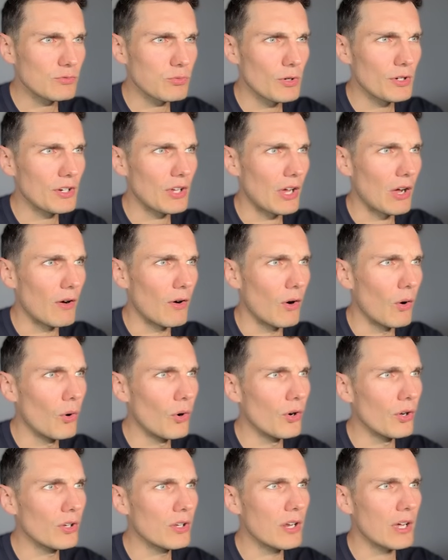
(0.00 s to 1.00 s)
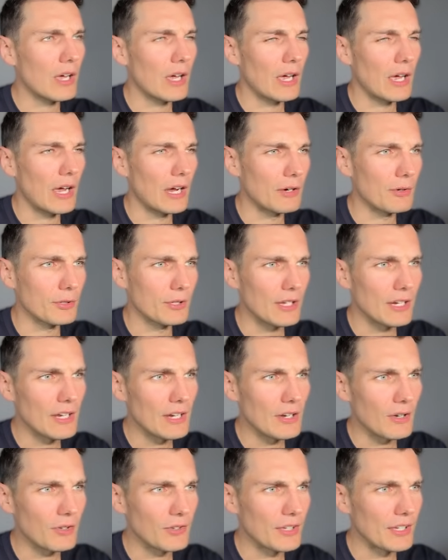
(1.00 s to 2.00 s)
one, oil. I could
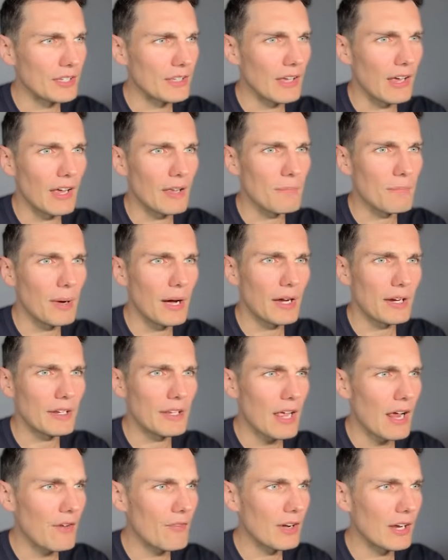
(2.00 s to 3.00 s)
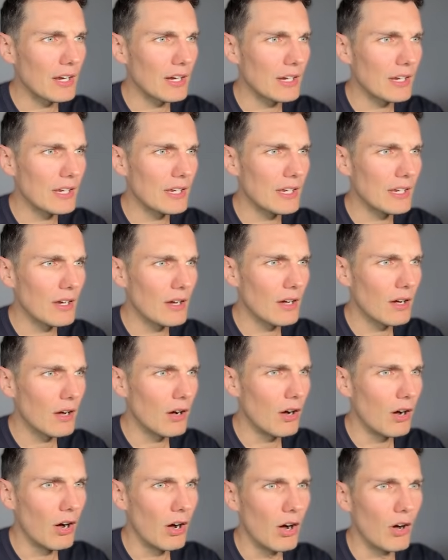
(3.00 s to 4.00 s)
click on it and buy directly
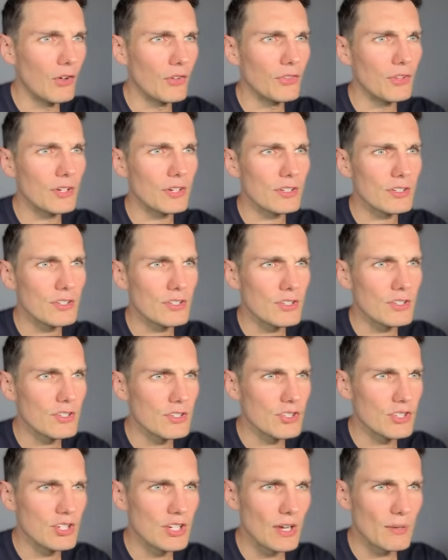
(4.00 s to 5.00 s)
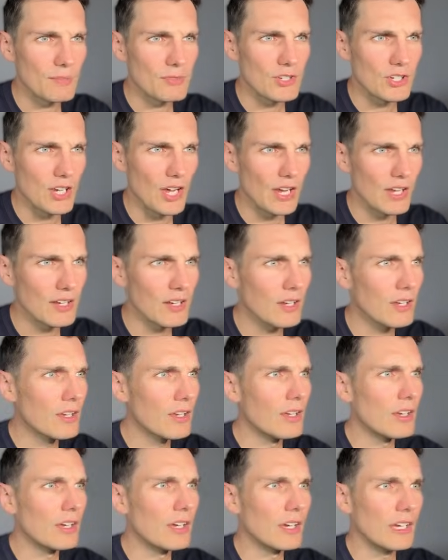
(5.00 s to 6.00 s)
on GMGN.
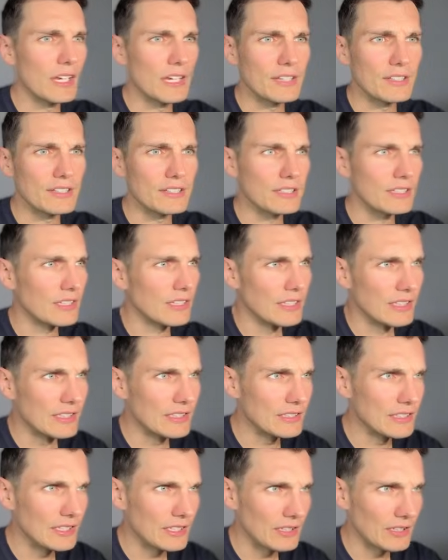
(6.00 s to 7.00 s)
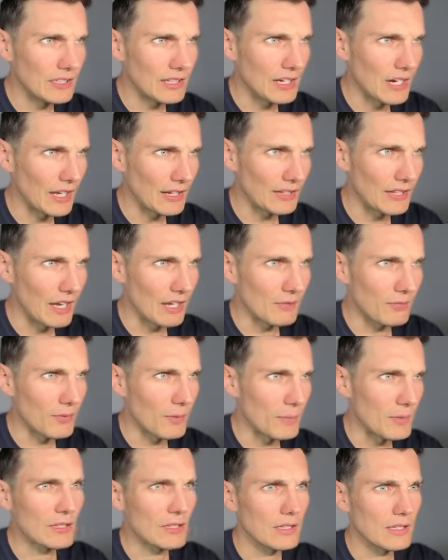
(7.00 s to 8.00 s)
It's easy like that for
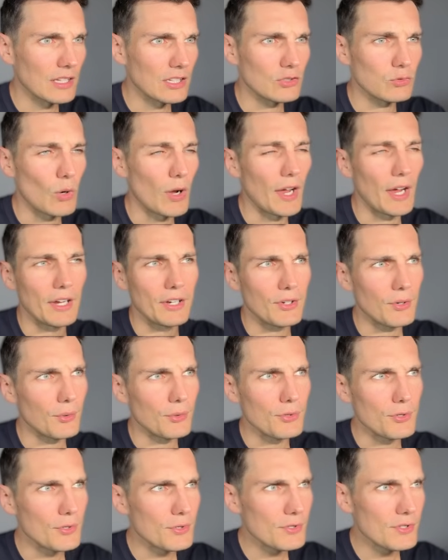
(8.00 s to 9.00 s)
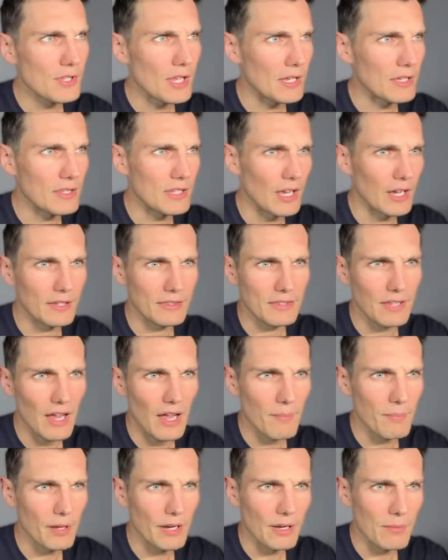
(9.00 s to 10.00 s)
me. That's why I don't use that
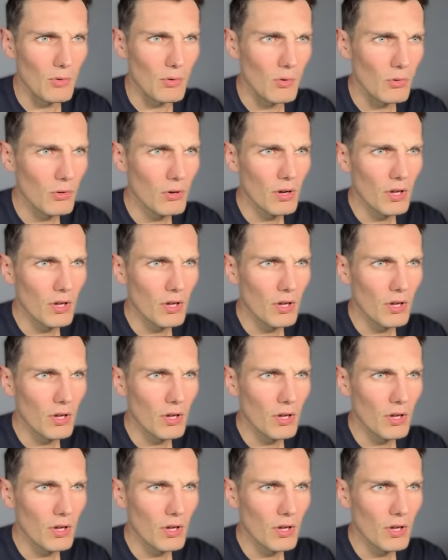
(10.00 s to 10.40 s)
tab anymore,